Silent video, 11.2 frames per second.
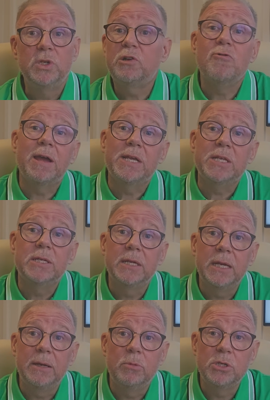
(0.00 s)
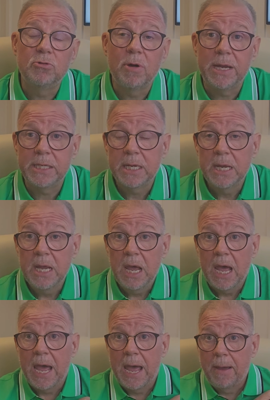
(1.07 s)
great. It was great.
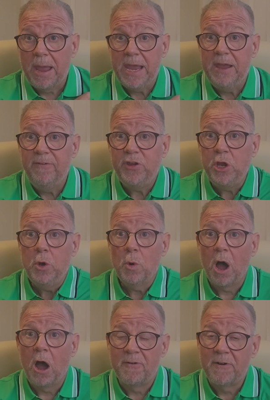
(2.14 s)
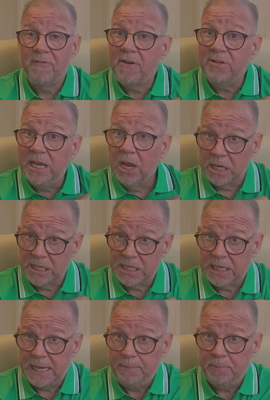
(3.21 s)
If you are a very light
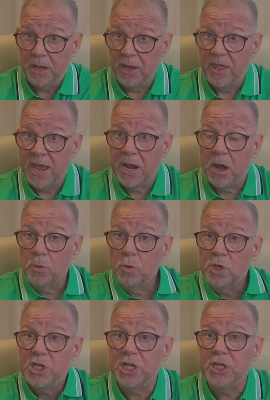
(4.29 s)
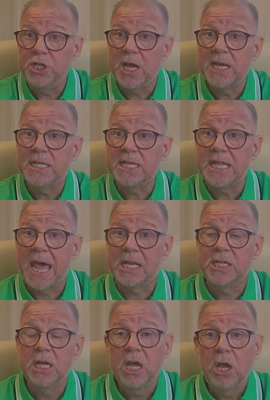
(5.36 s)
sleeper, then I would suggest
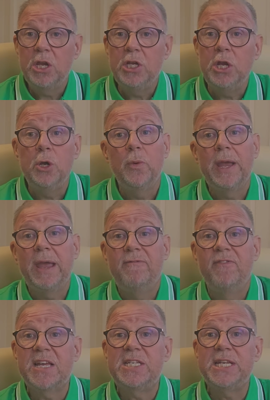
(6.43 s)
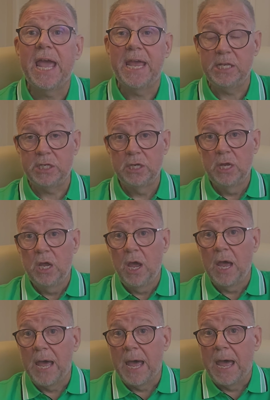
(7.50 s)
that you investigate
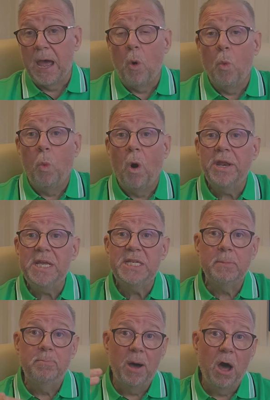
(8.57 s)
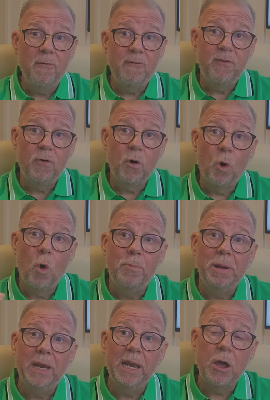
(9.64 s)
what is above or
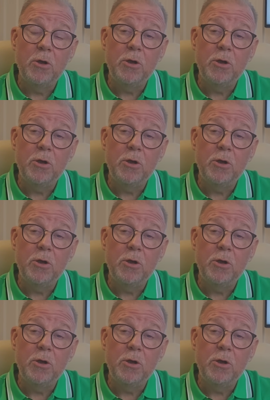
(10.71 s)
below